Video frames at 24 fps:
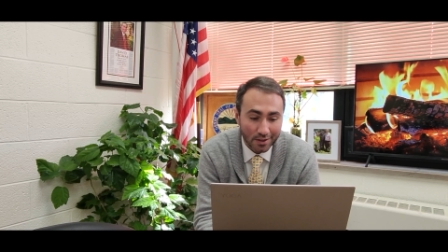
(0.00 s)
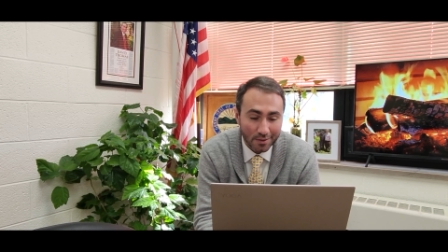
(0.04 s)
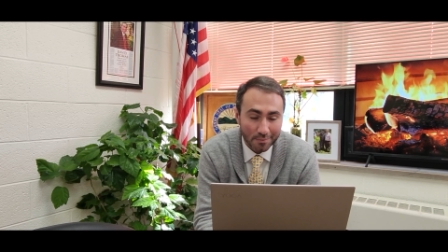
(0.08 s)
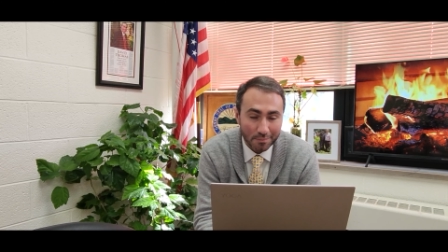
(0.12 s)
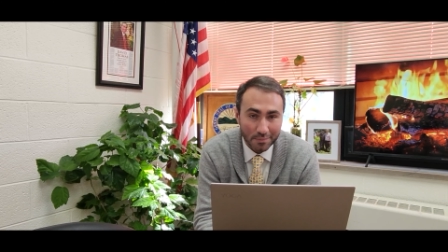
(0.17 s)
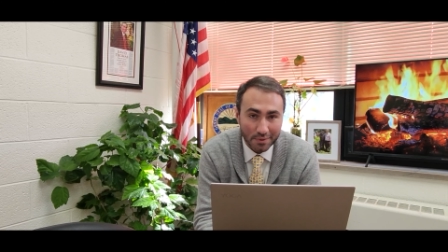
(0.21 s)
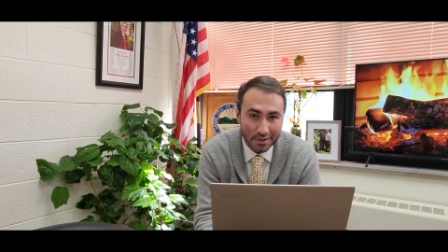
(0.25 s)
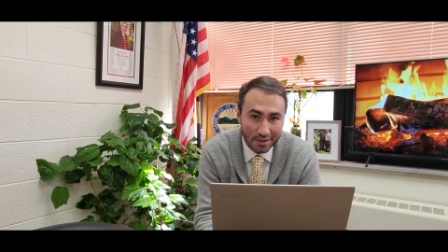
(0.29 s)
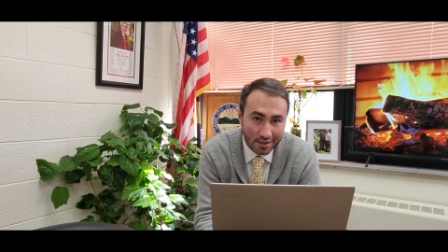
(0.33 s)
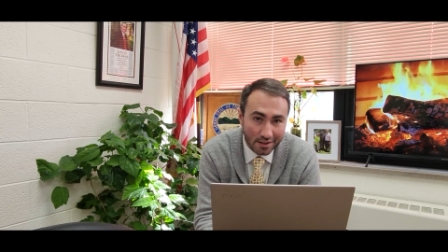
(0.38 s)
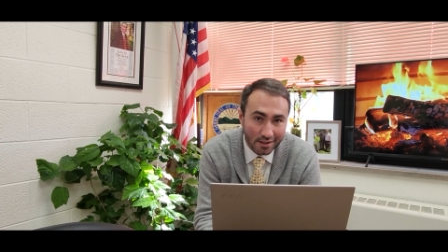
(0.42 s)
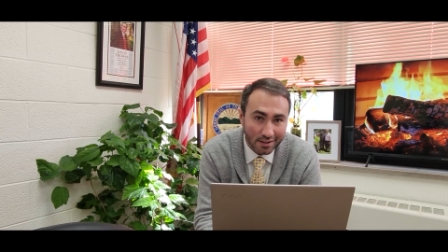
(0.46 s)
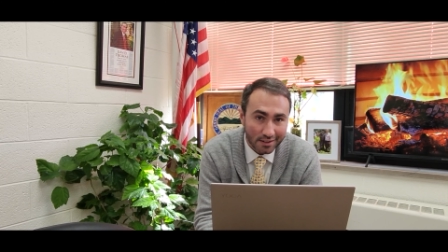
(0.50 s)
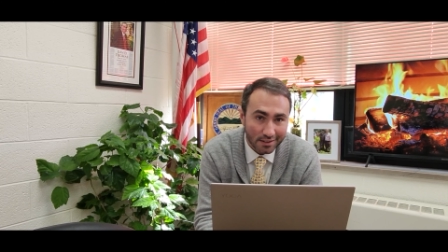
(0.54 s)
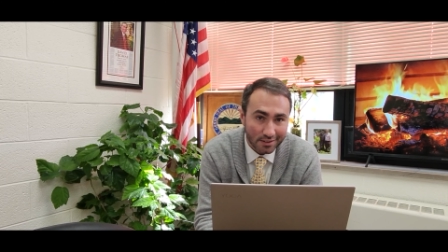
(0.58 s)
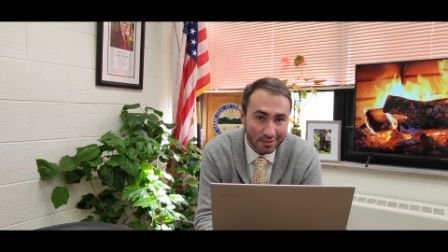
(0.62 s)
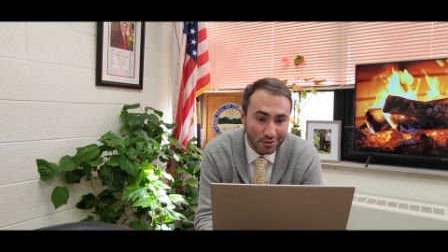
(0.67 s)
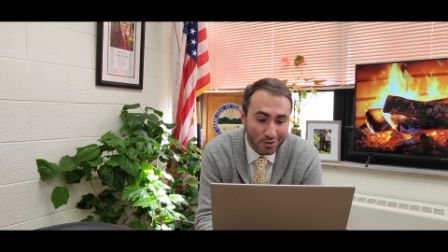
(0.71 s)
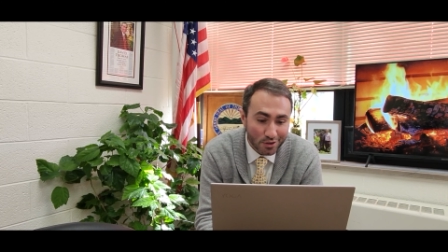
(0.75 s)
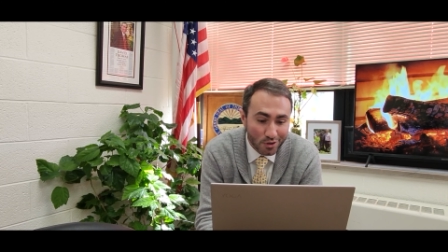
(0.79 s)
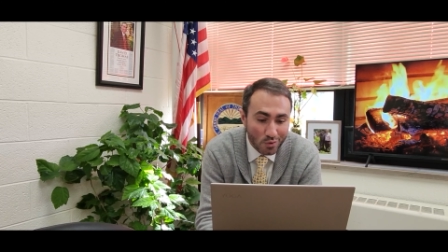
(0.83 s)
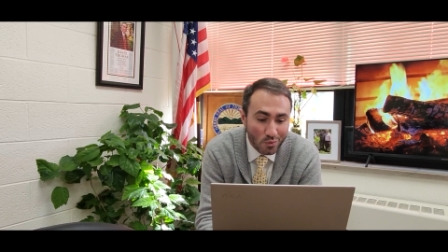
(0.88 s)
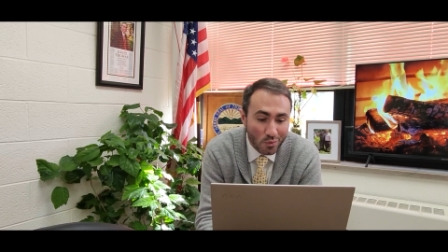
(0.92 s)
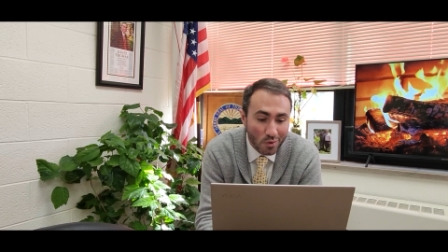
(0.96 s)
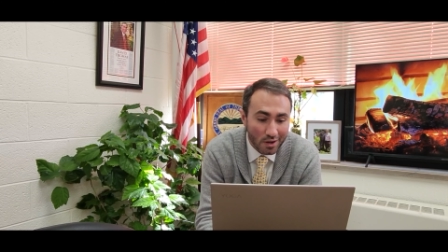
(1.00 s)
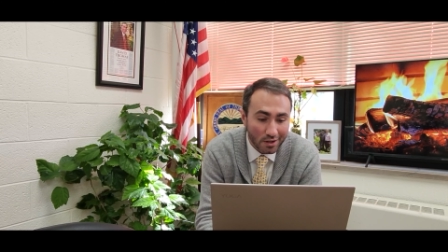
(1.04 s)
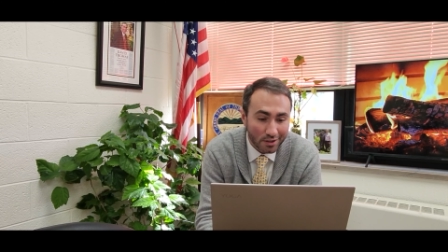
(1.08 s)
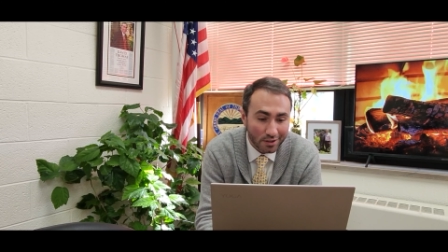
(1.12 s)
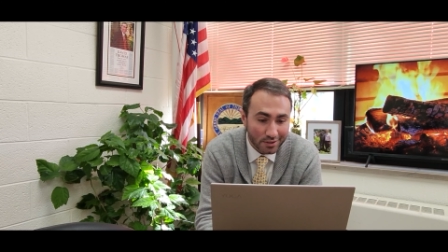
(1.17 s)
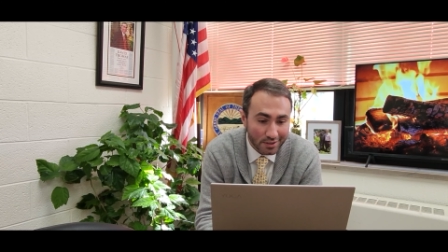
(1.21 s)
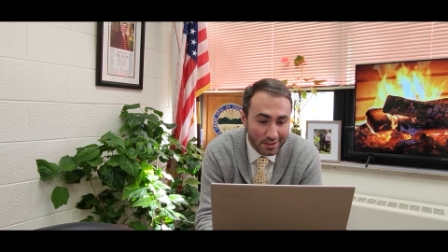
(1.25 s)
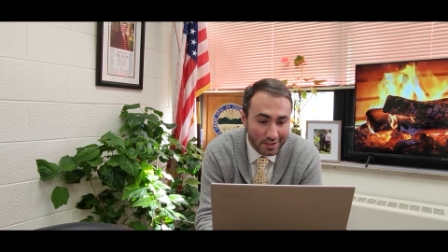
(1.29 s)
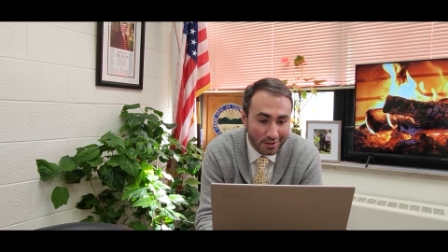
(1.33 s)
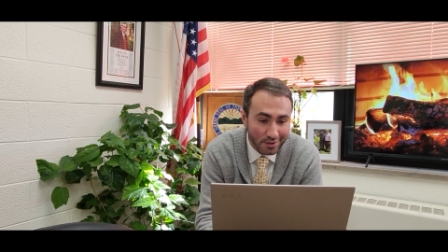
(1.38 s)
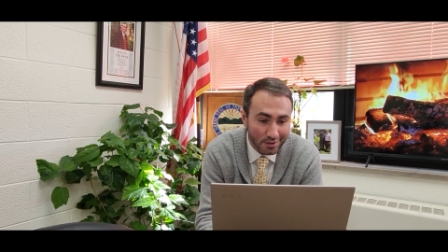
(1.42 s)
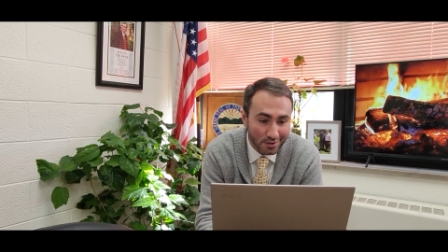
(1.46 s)
begun
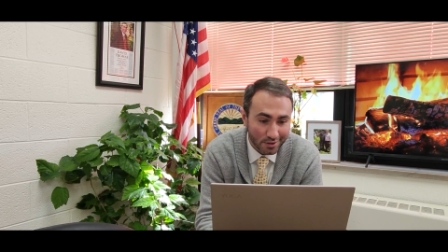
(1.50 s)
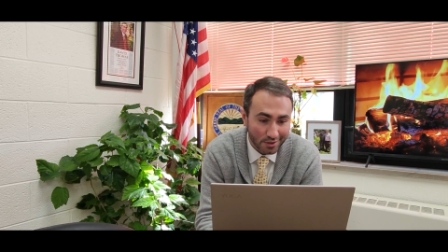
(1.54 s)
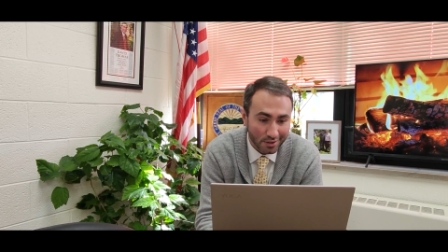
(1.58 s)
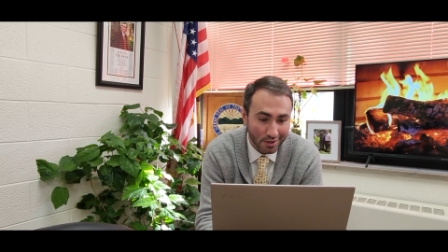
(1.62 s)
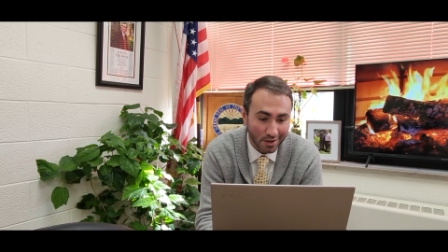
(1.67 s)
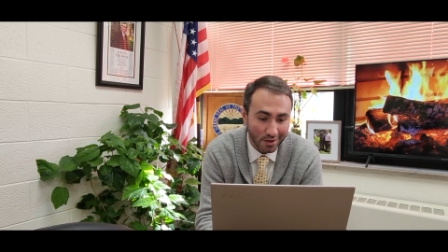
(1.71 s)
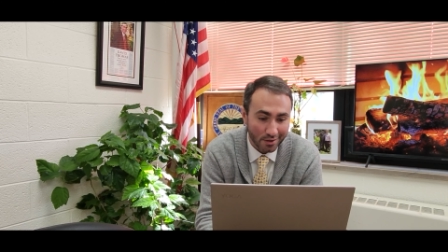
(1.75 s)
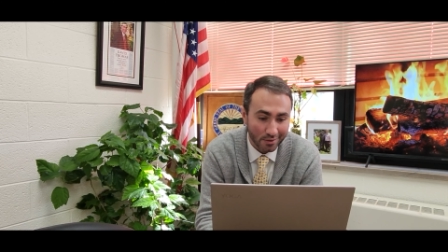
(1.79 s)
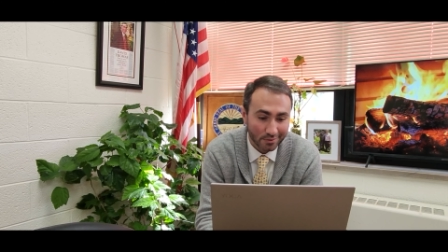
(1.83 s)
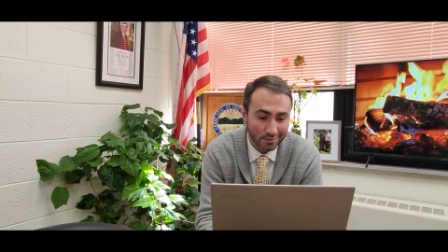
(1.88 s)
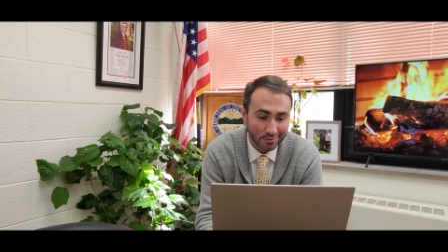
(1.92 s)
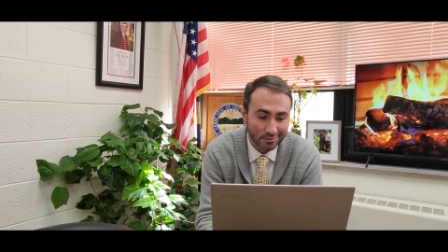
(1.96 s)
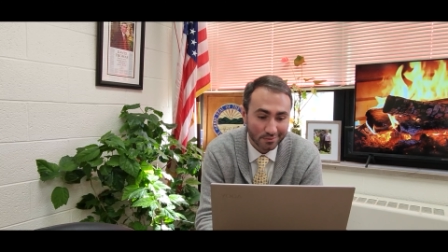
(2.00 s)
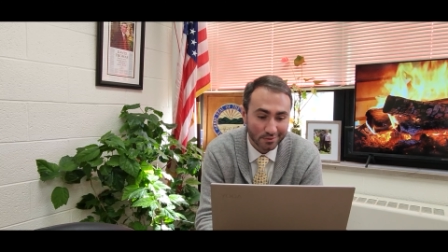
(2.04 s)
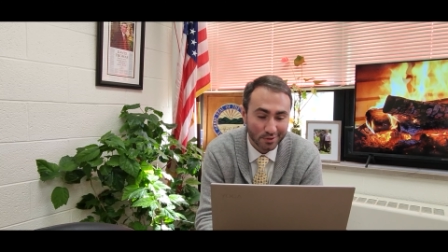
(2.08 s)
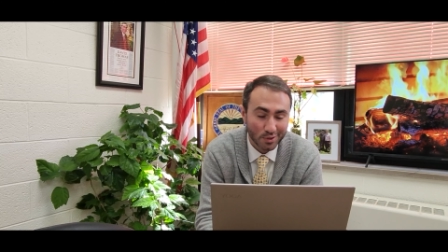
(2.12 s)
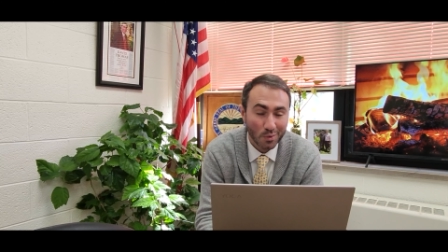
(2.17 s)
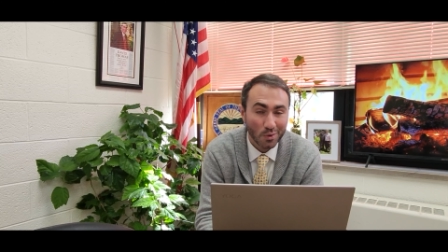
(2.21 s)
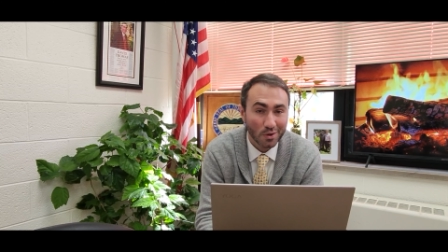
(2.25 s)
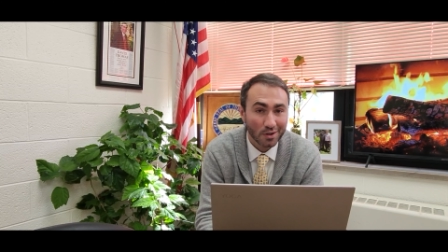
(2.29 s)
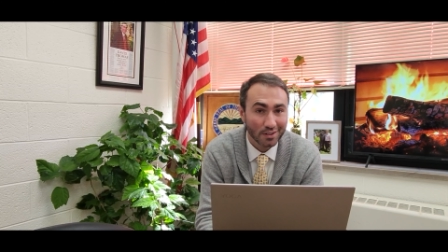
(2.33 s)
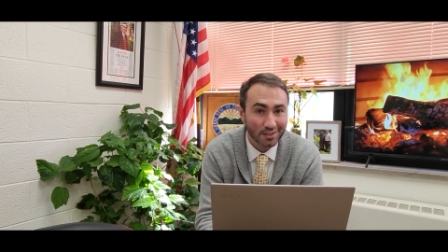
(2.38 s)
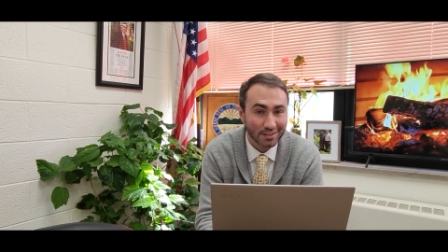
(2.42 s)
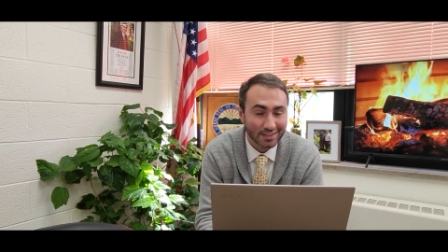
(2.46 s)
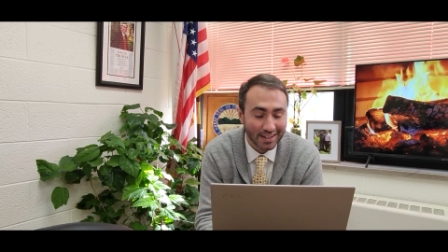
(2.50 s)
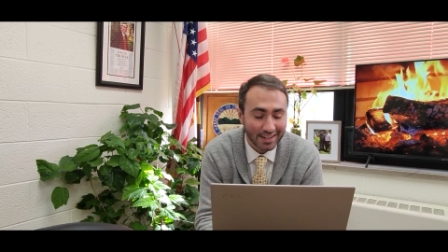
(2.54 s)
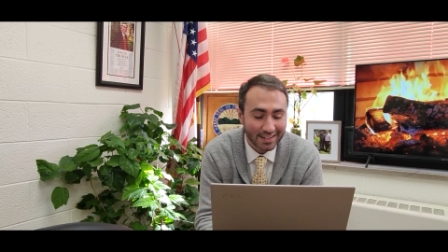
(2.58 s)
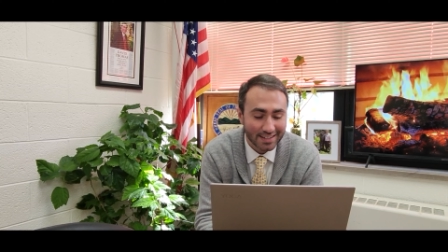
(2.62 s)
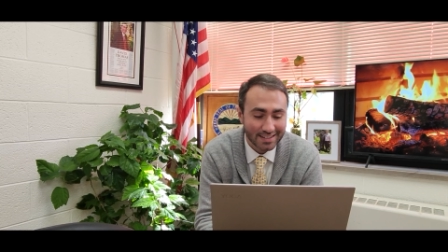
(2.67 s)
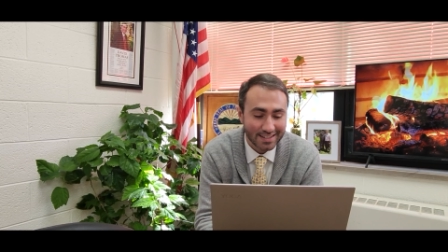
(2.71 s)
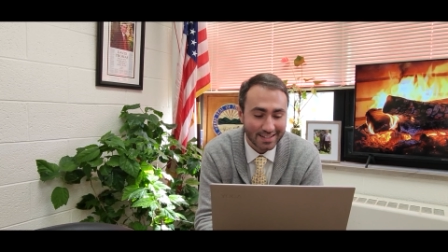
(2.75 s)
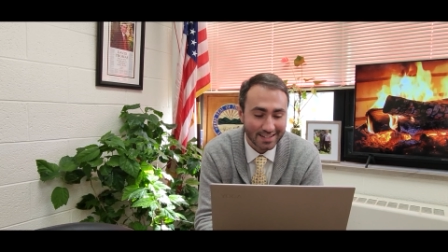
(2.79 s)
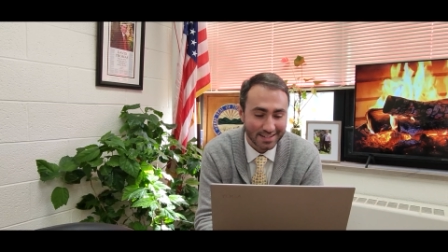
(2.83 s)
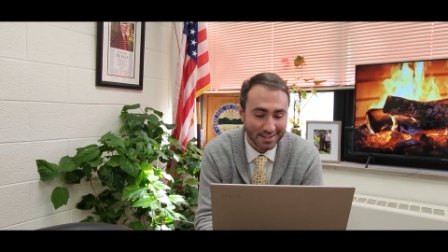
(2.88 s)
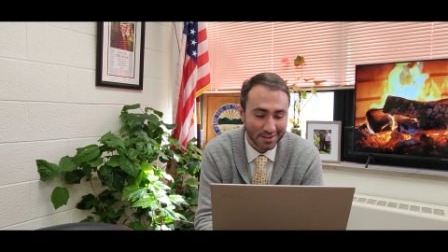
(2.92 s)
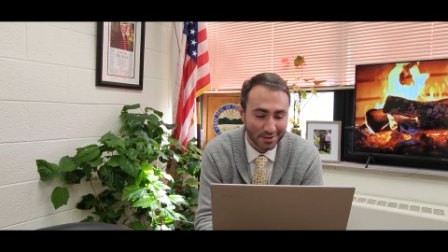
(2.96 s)
200 years ago,
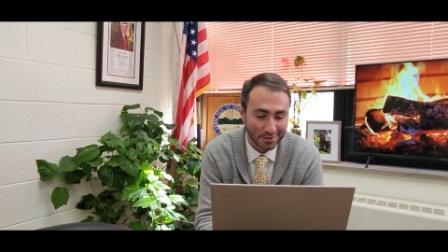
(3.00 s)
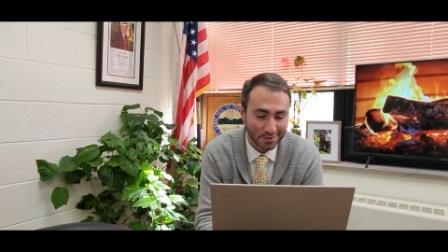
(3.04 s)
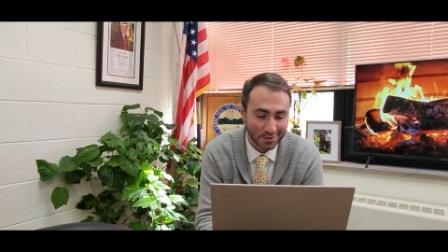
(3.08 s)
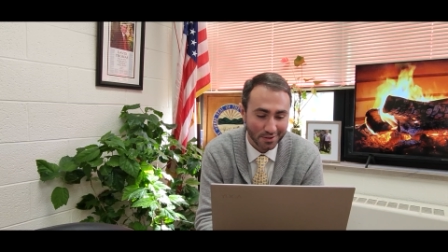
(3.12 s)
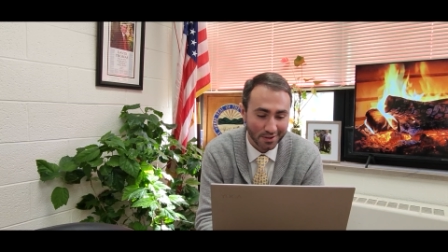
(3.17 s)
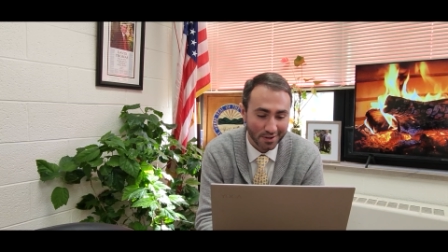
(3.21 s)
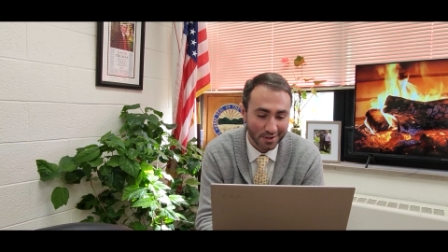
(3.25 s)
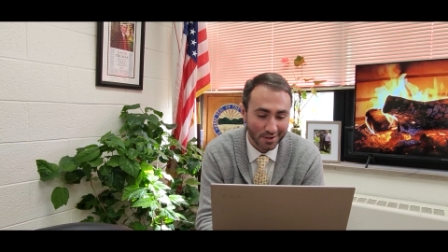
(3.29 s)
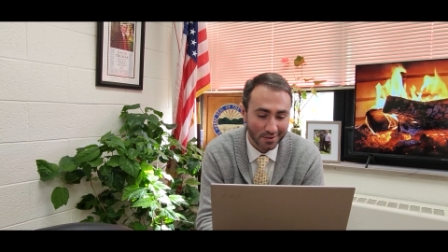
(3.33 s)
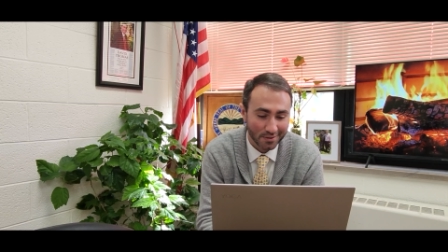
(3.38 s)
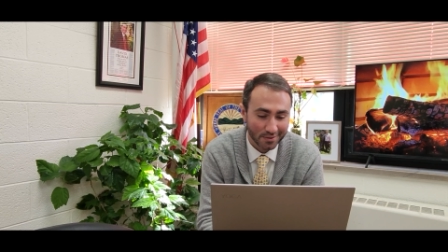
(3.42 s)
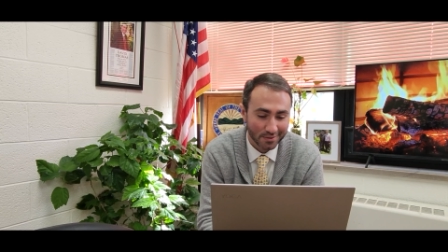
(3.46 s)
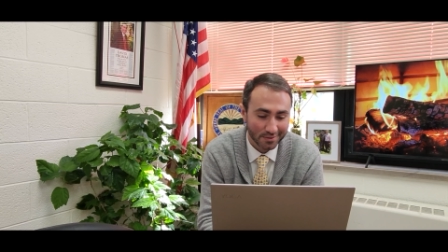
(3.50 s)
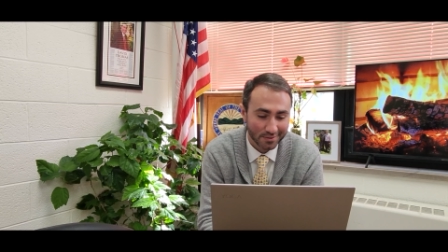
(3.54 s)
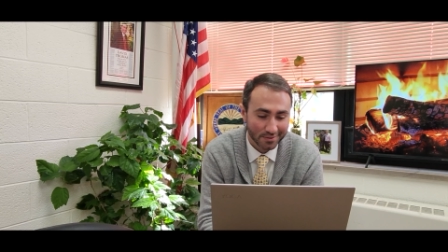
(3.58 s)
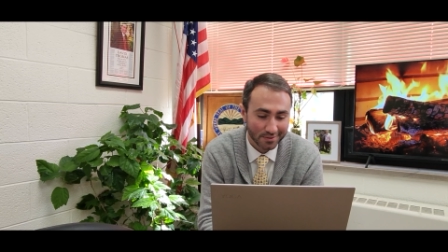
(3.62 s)
219 years ago.